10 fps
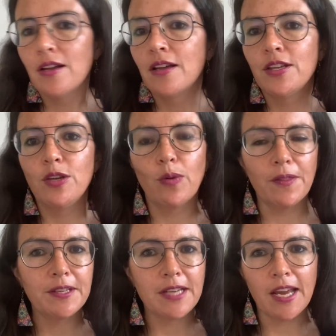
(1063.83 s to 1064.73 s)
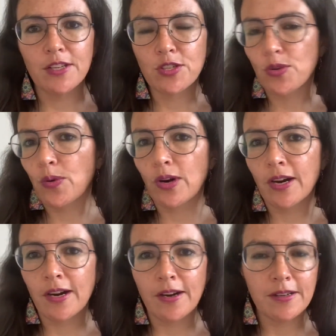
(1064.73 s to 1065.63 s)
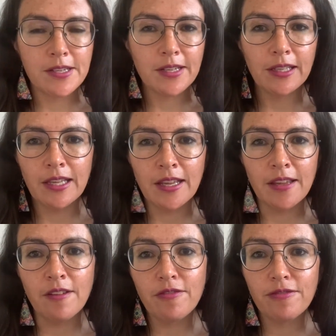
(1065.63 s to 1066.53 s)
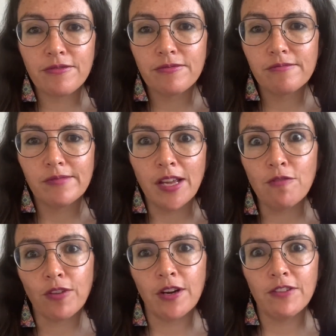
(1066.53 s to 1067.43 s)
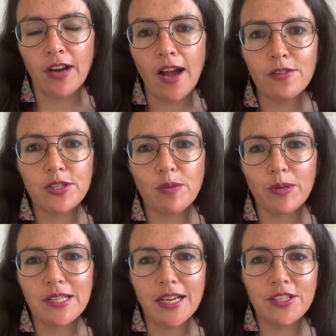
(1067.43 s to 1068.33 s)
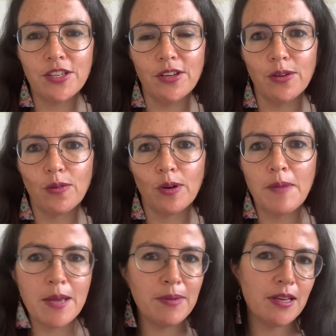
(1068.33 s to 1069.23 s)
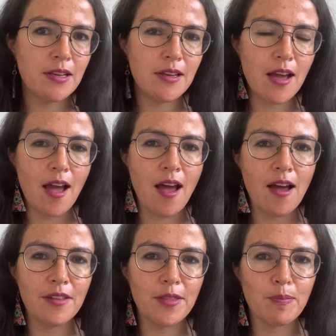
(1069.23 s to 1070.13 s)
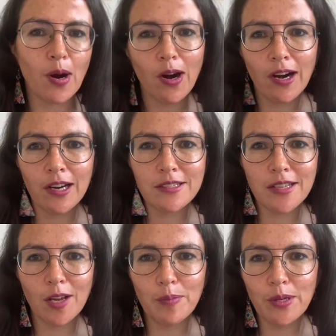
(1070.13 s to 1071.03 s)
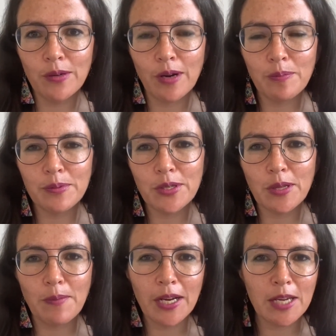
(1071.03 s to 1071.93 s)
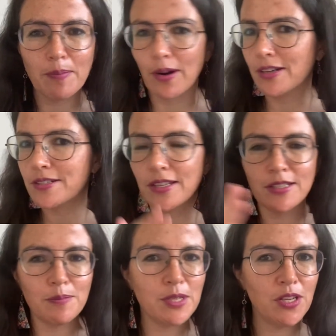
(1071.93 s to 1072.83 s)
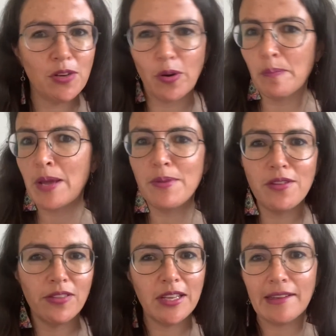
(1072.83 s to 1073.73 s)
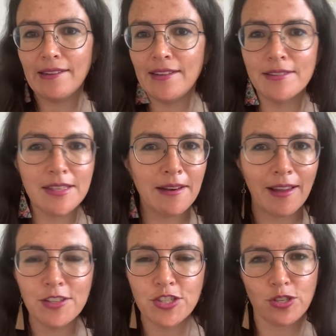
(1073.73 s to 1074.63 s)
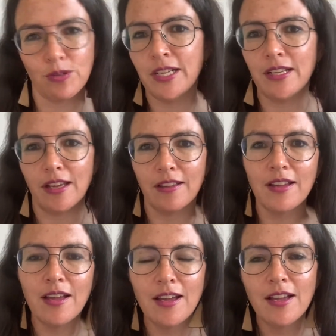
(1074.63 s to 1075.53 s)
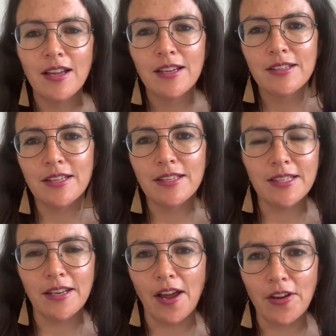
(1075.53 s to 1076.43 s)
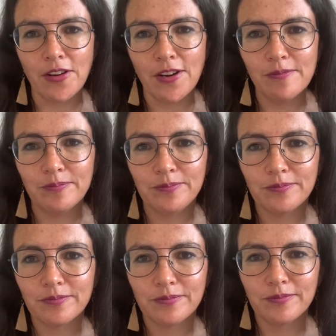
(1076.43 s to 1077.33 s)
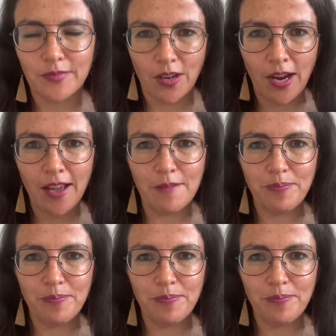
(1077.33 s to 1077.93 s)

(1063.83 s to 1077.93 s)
you want the dinosaur to live in front of your house to protect you, or maybe at the park to help you up to the monkey bars. That's up to you. Or maybe you think it needs a nice tree to sit under. Okay,